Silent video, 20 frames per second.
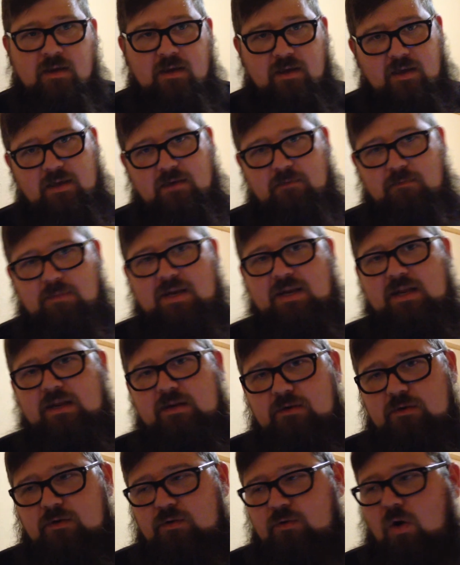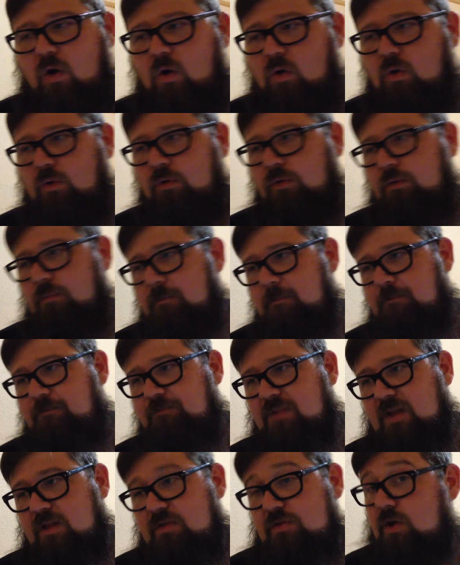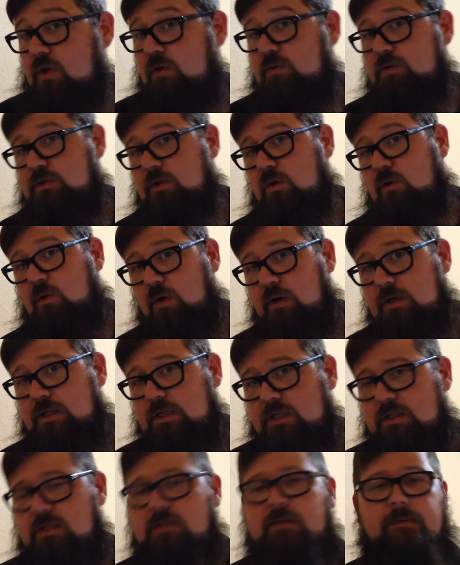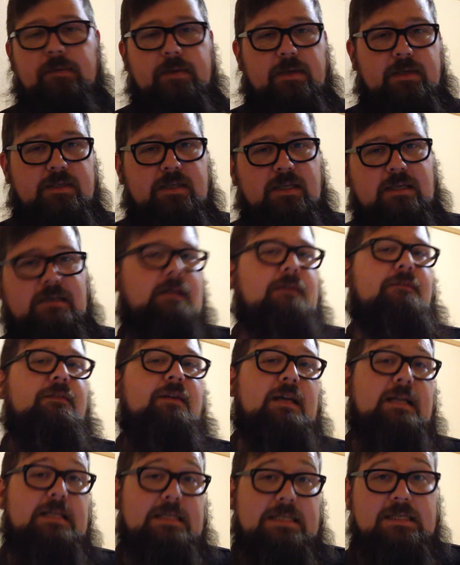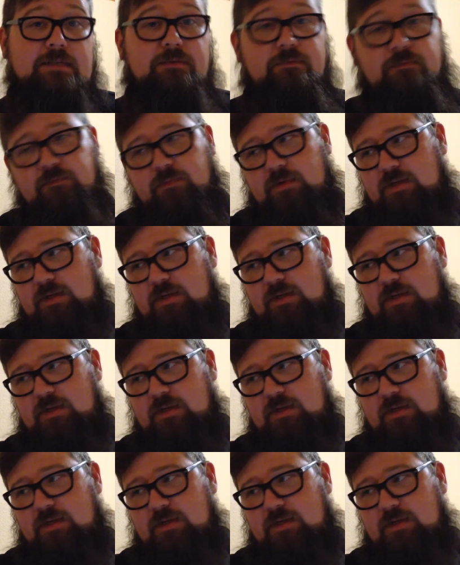and many hold those origins to be significant to